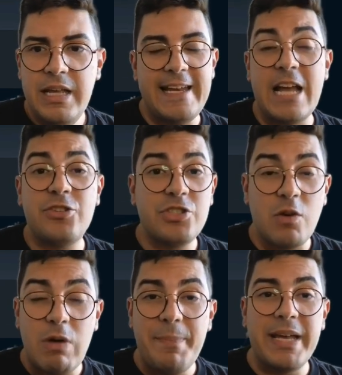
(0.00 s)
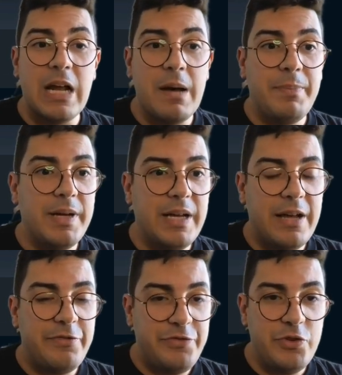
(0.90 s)
Now to start wrapping it up, a
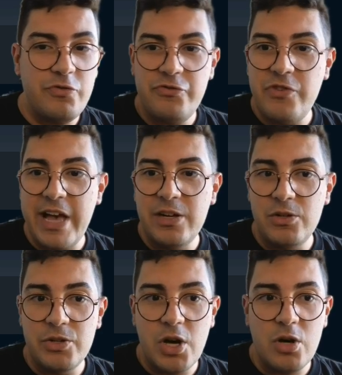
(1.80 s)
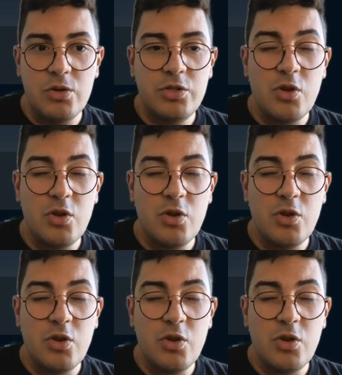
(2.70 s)
few final notes.